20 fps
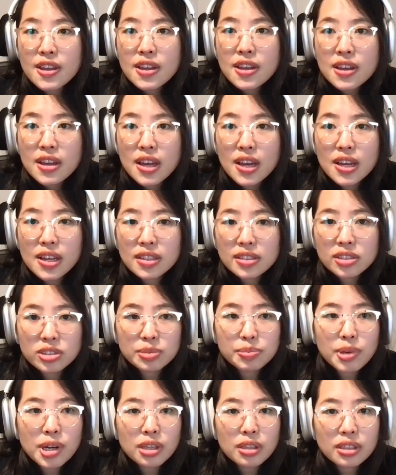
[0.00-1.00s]
uh, such
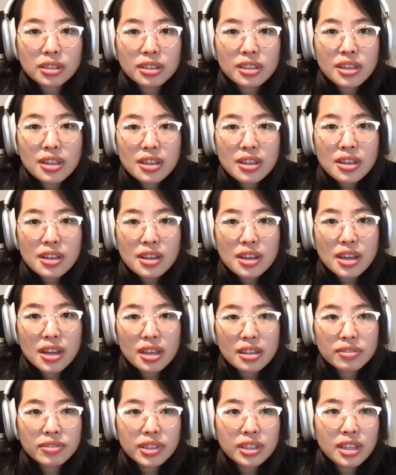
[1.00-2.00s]
product.
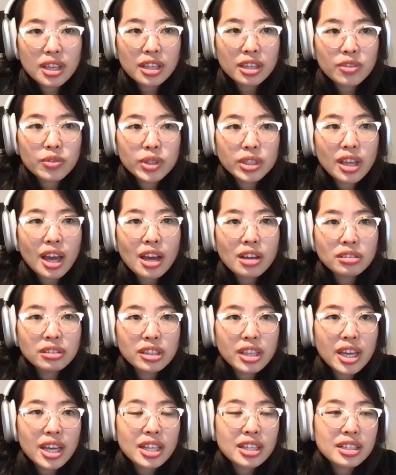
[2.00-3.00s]
I feel like without
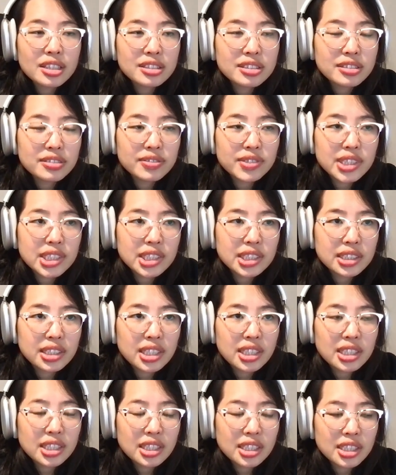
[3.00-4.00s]
that, it's
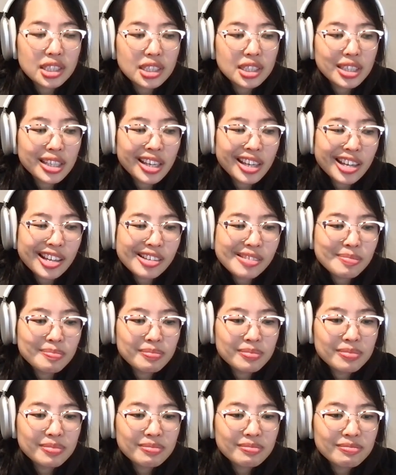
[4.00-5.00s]
really um,
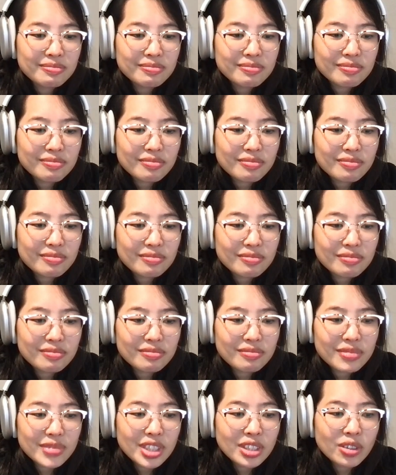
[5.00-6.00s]

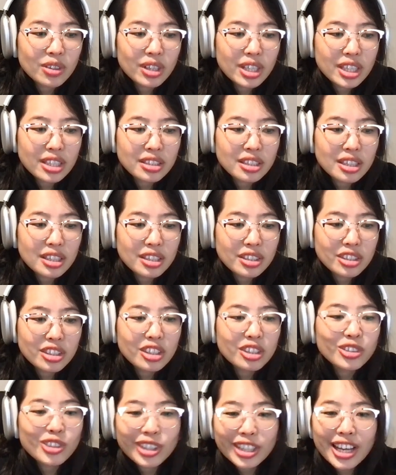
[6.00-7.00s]
you know it
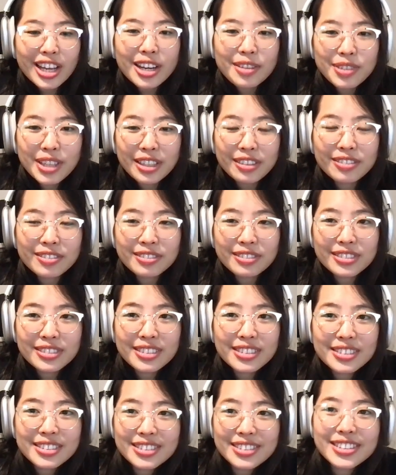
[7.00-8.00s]
you're kind of like
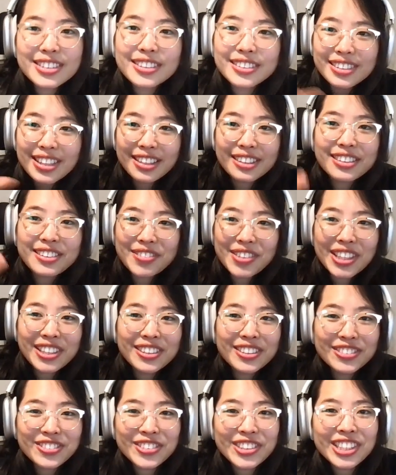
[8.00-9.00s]
still like living in
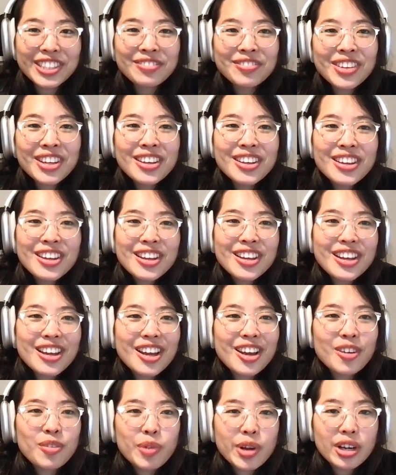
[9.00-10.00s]
the dream
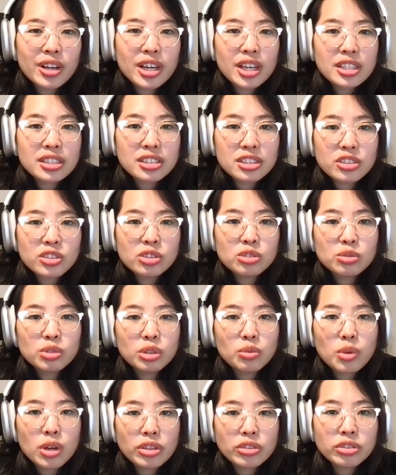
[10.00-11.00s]
uh, whereas you would
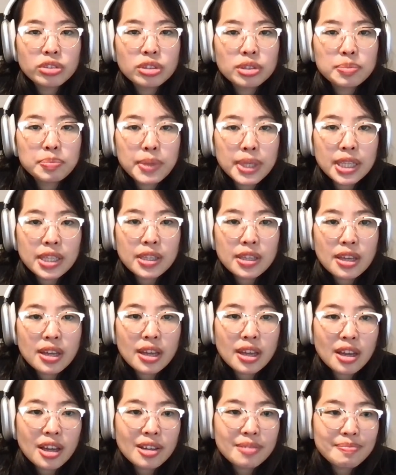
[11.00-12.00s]
want to be
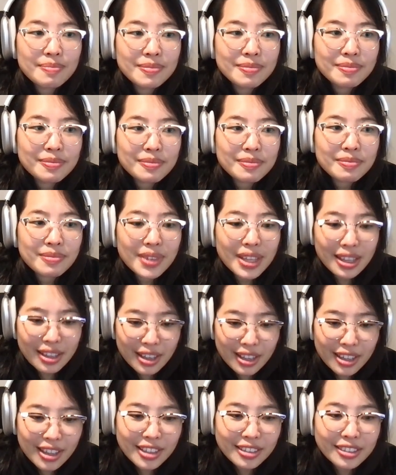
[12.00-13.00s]
um, kind of
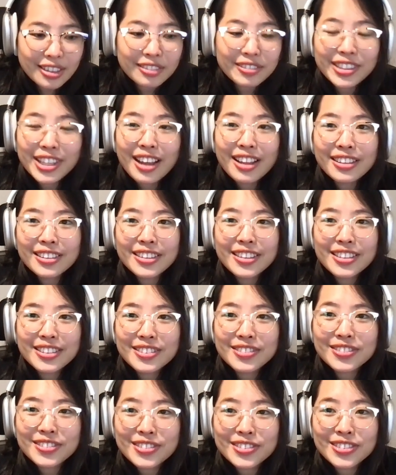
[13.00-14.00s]
hit the reality as
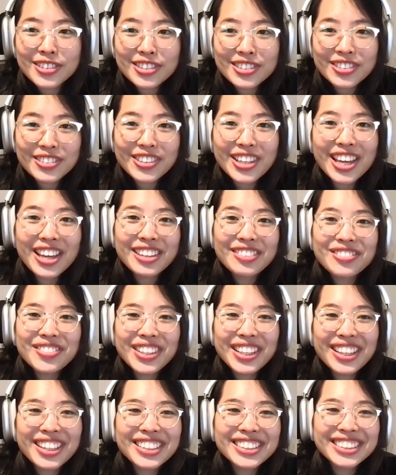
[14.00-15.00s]
soon as you can
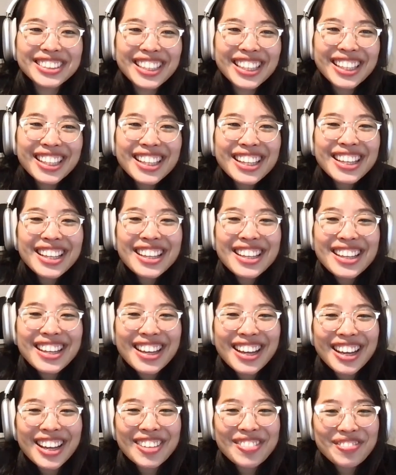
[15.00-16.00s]
because
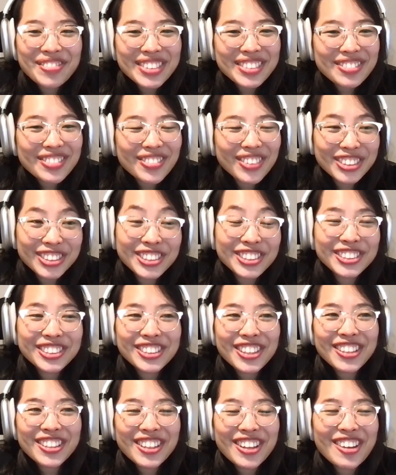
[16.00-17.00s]
um, once you
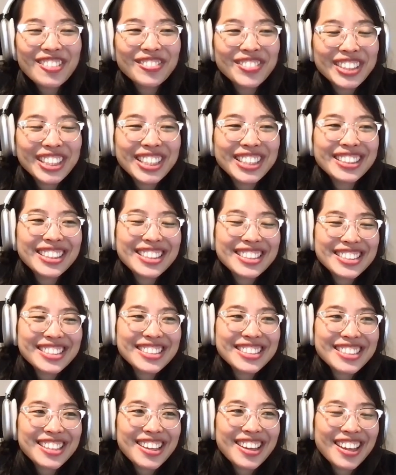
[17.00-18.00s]
start a company
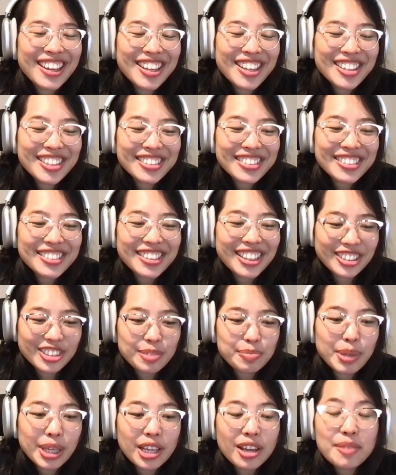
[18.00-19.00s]
that's uh, that's a
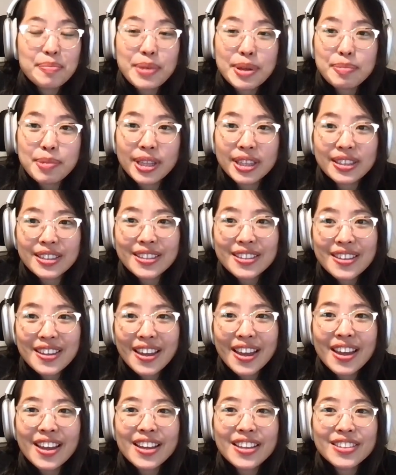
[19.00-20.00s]
big commitment
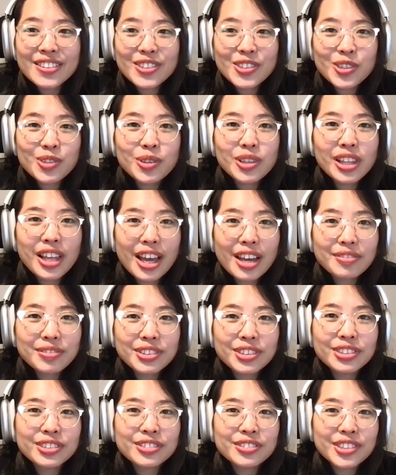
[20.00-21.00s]
and you will have
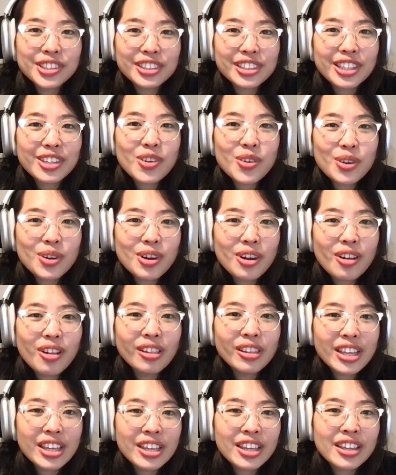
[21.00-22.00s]
to really go all
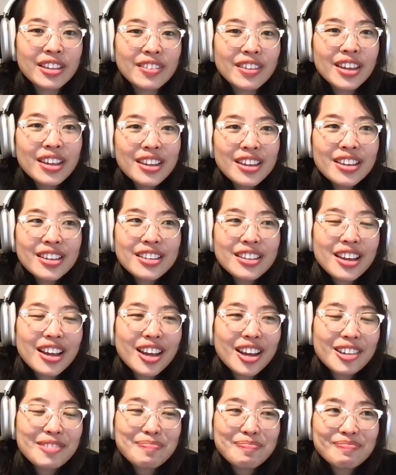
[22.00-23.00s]
in
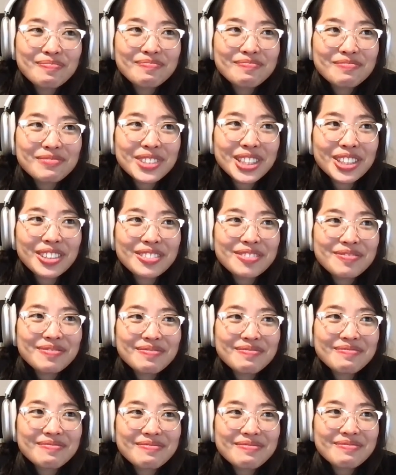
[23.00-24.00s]
um, you know
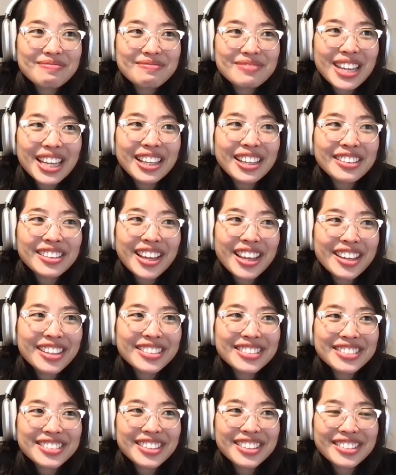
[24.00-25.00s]
night and day
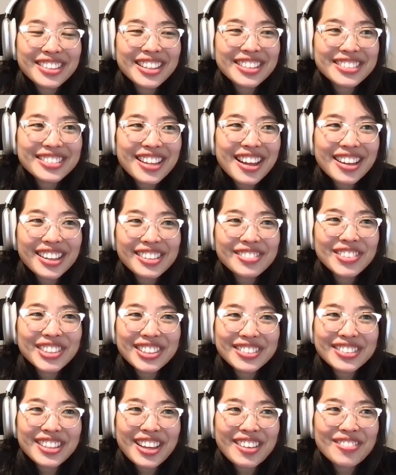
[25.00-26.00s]
it's not, it's not going to be the
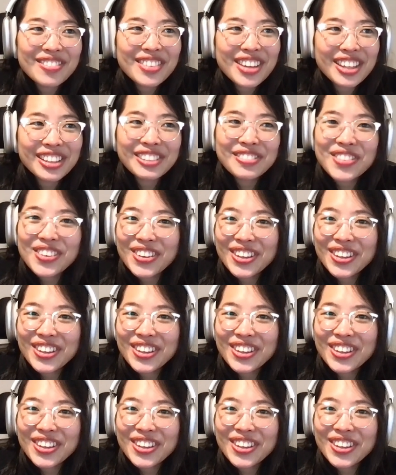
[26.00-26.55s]
same anymore